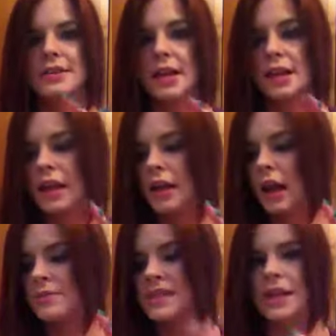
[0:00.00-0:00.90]
And again, it
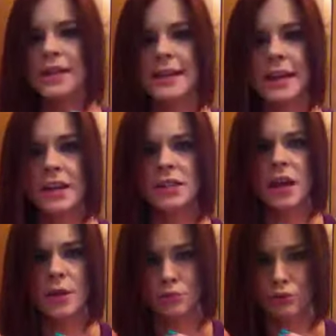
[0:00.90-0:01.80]
comes in a kit,
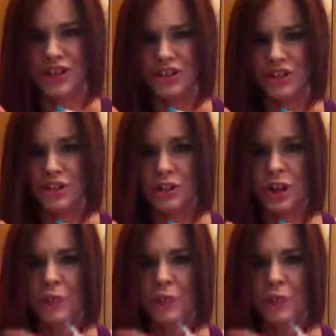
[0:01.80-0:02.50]
I'm pretty sure.